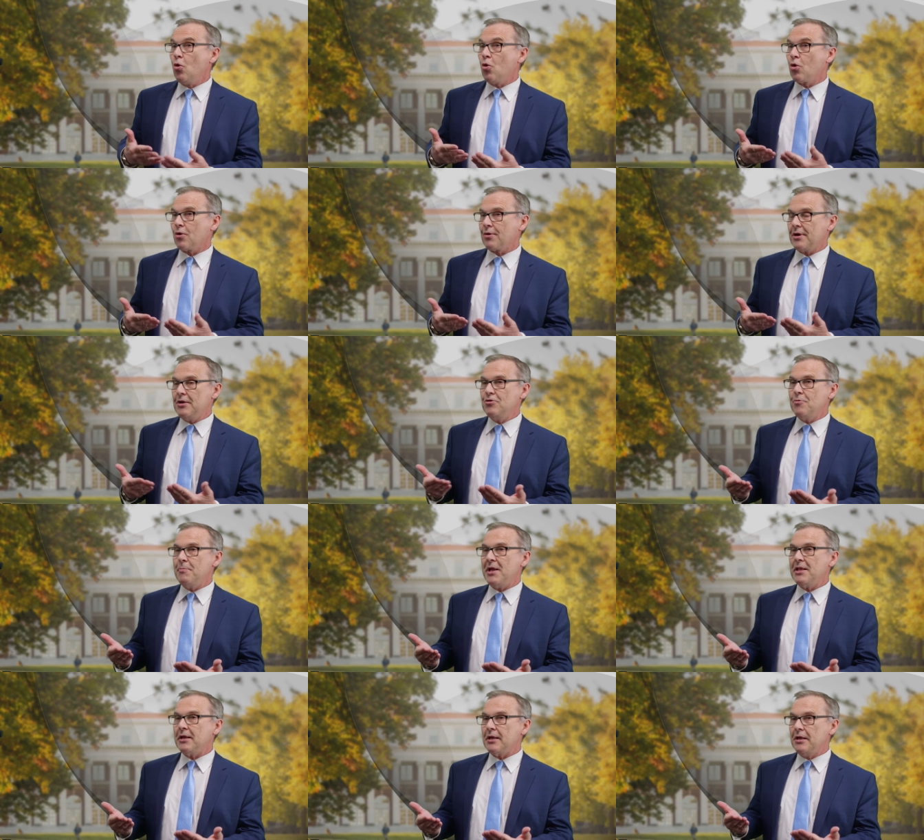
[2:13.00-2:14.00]
or in a
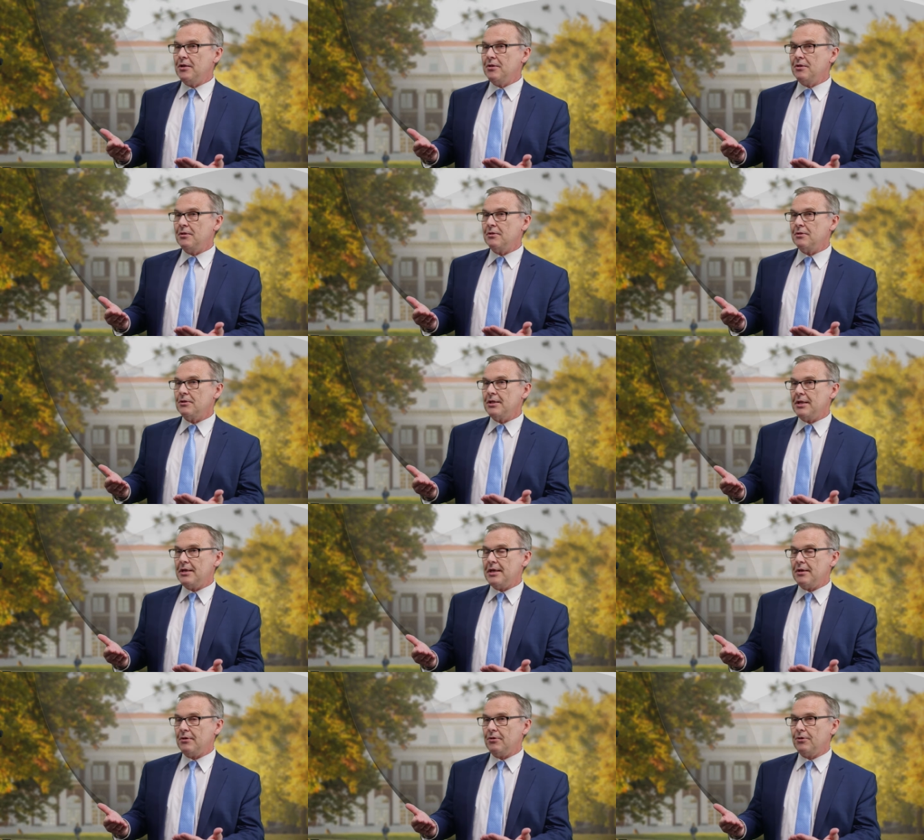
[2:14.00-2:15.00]
medic in
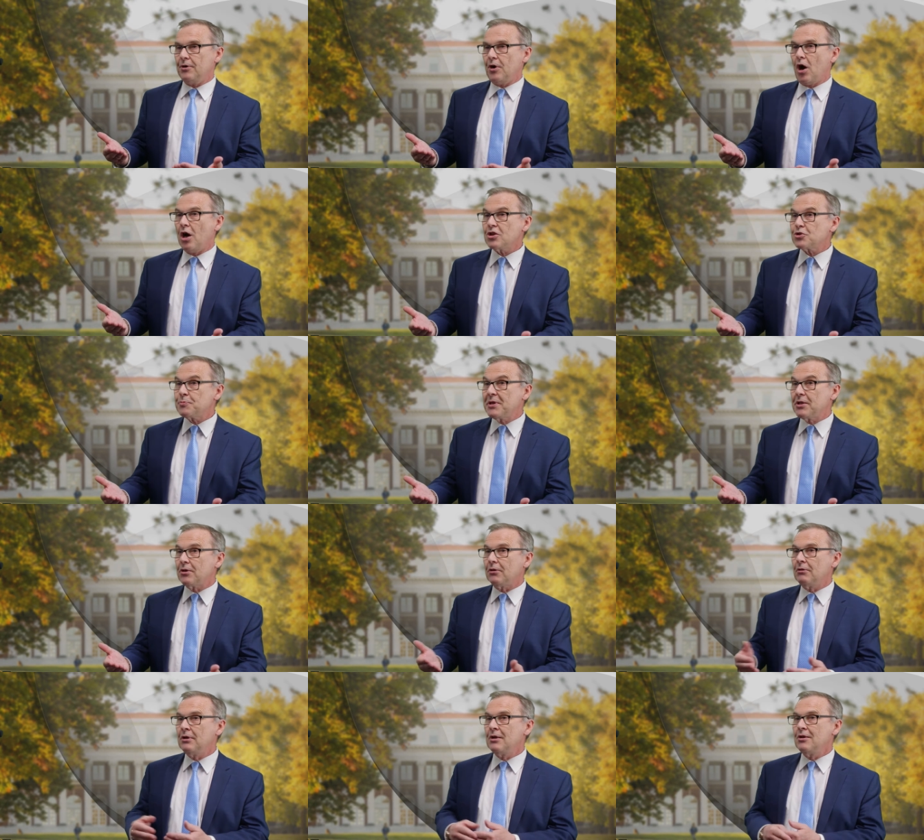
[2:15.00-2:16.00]
the uh,
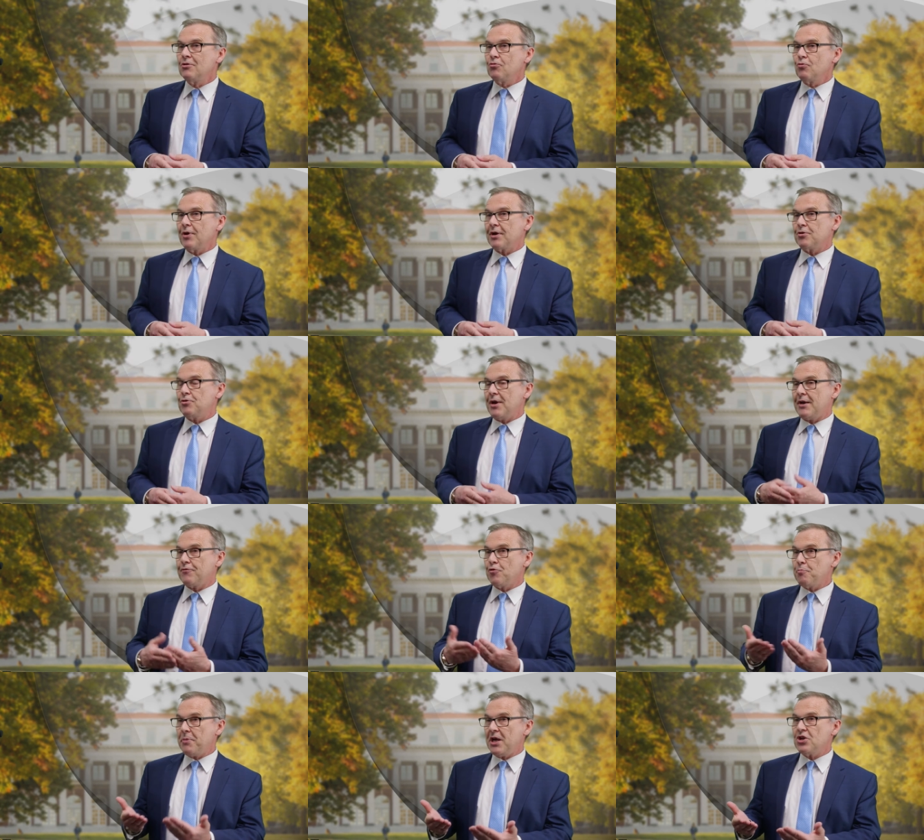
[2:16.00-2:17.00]
hospital where you
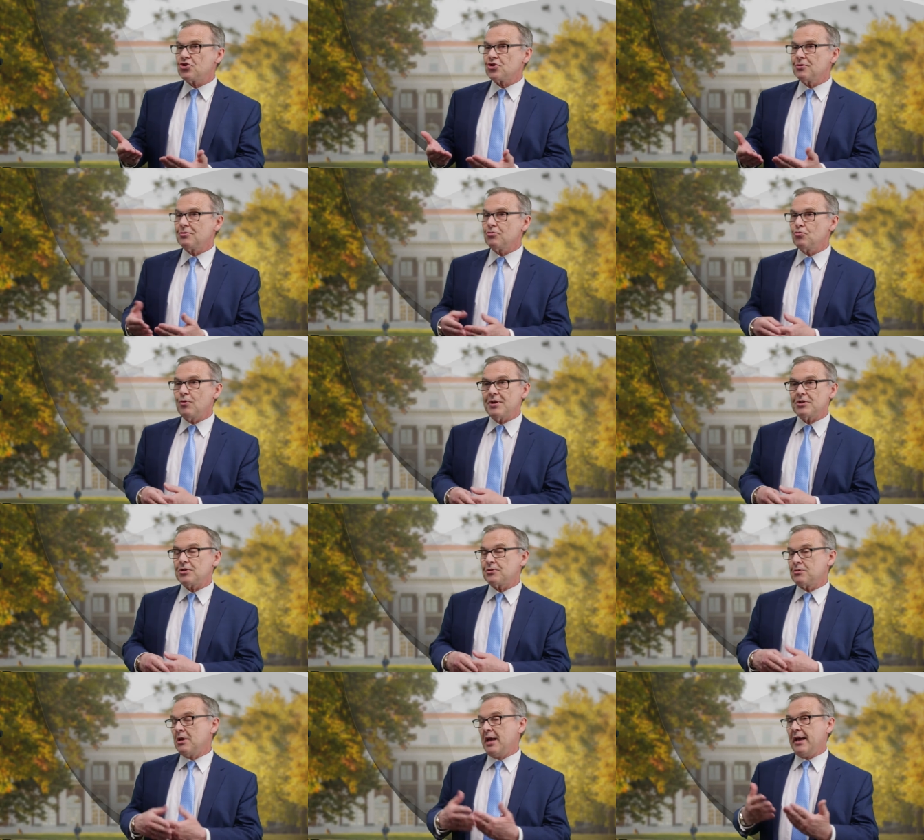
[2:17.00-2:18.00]
have a patient who
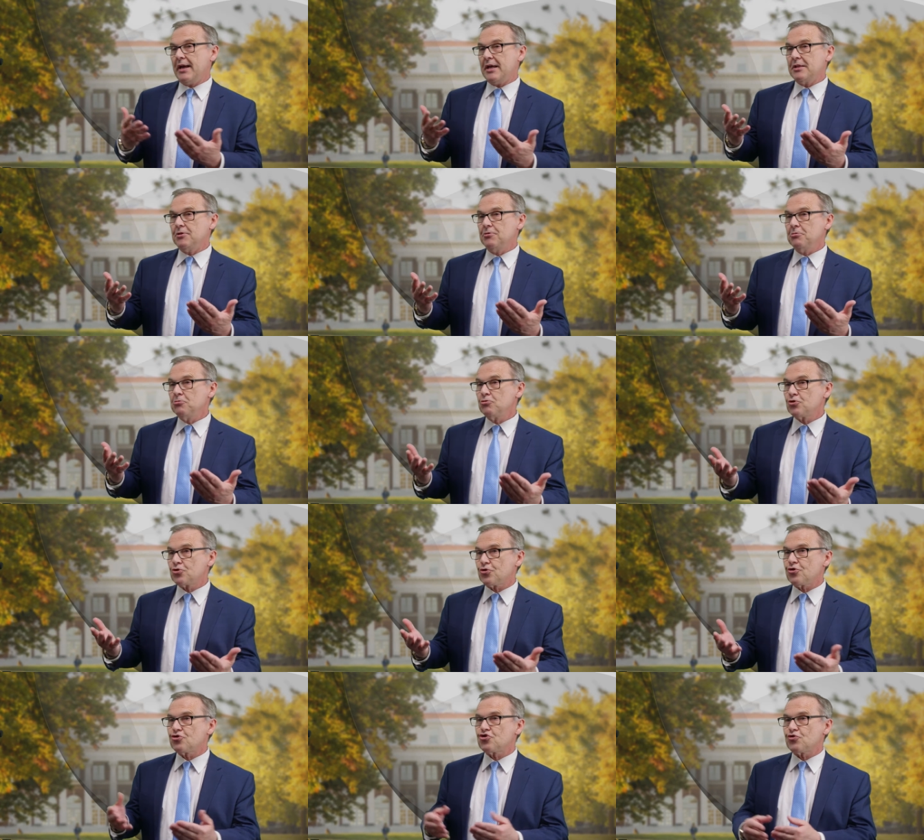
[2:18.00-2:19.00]
has had
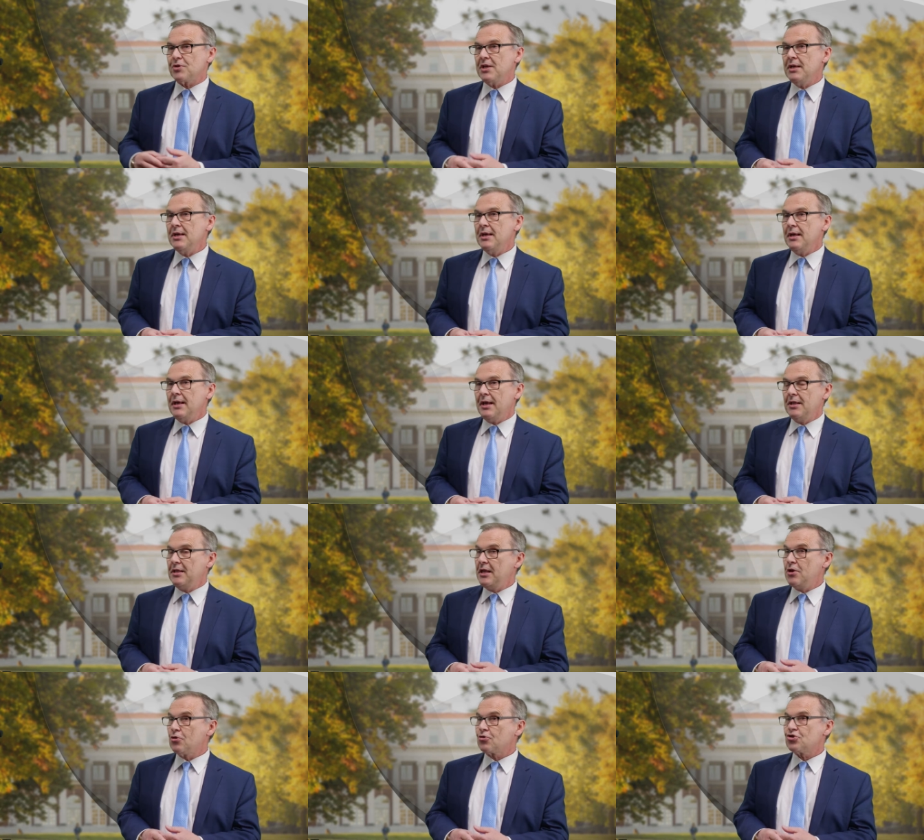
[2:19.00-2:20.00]
surgery
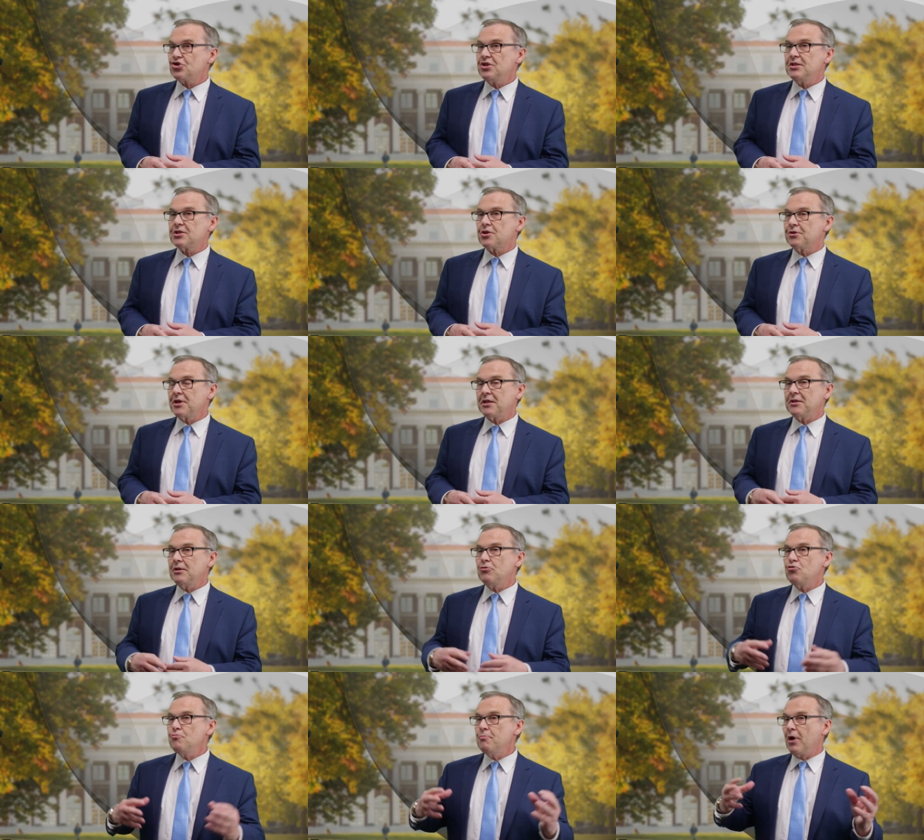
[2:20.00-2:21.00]
and he or she is
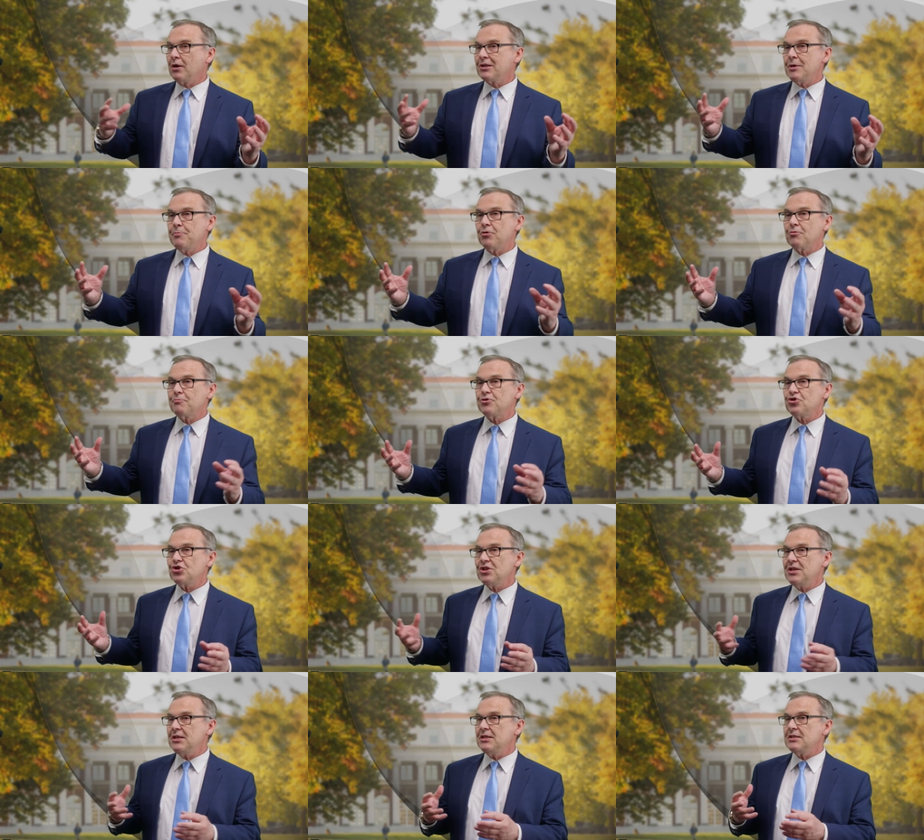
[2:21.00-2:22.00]
connected to multiple
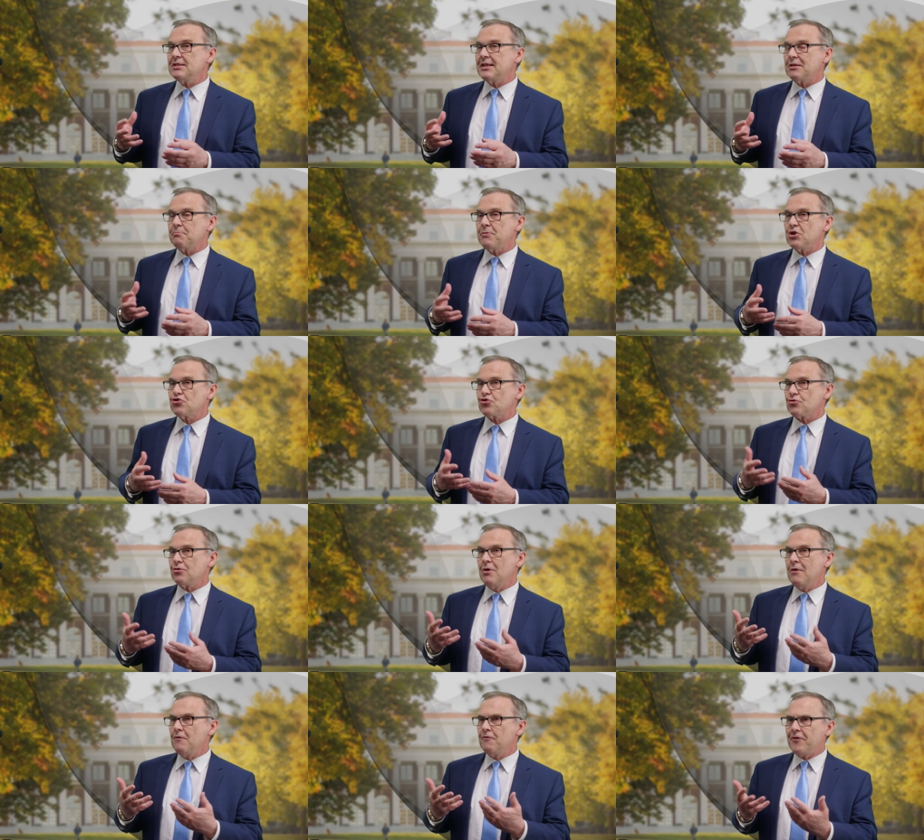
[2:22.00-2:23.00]
machines that
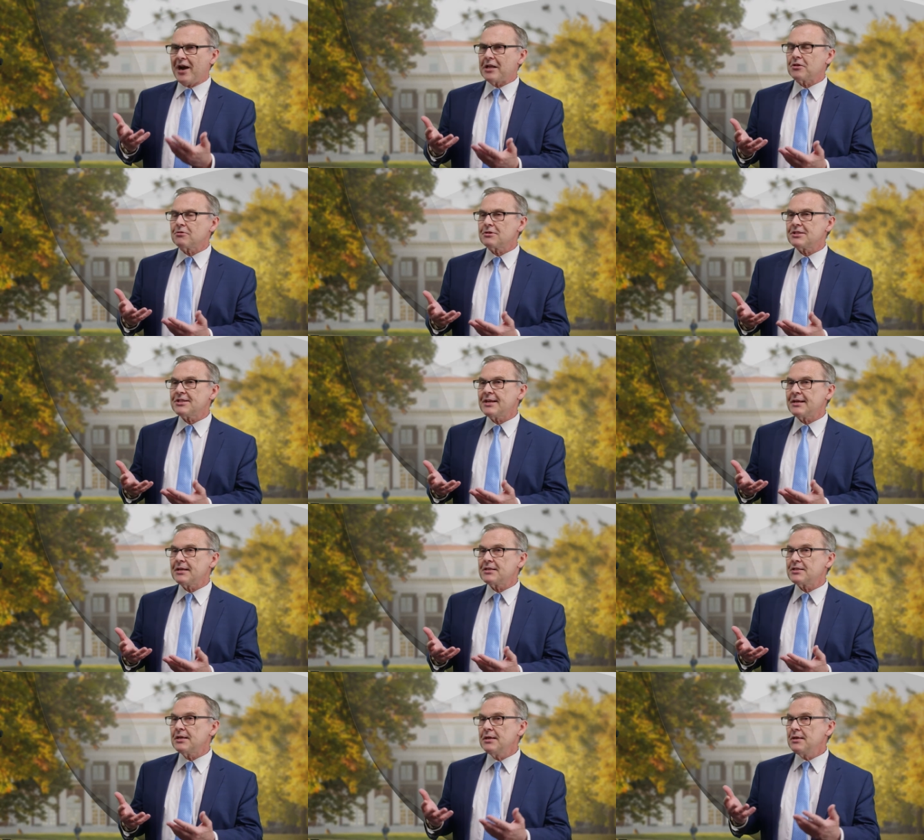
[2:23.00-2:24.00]
measure vital
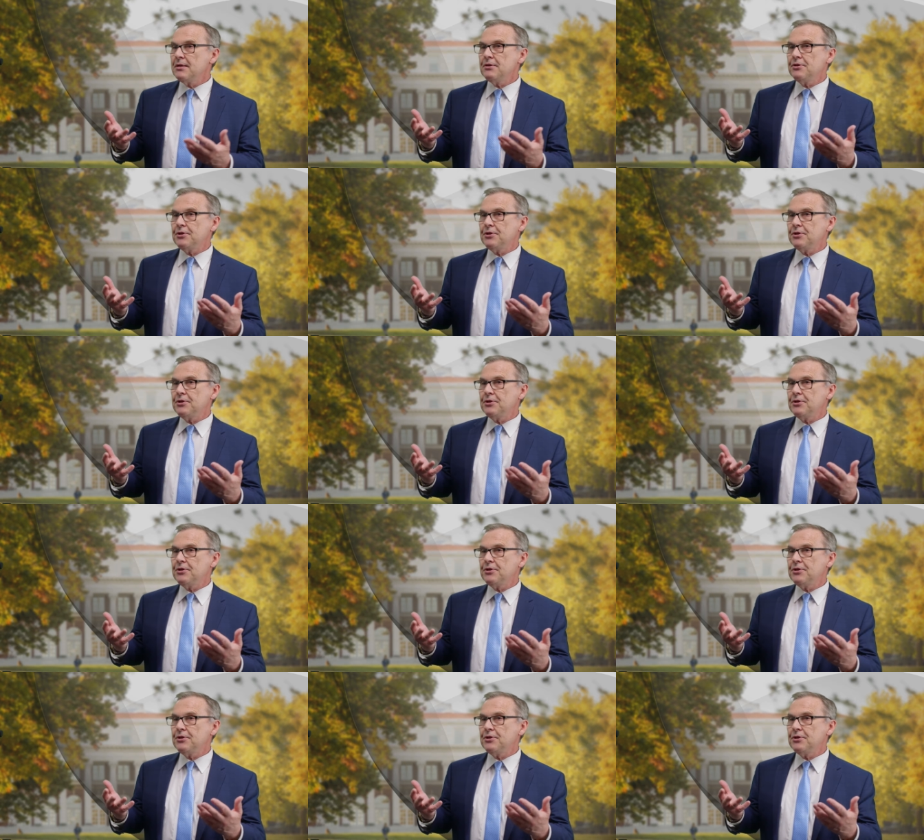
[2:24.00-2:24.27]
signs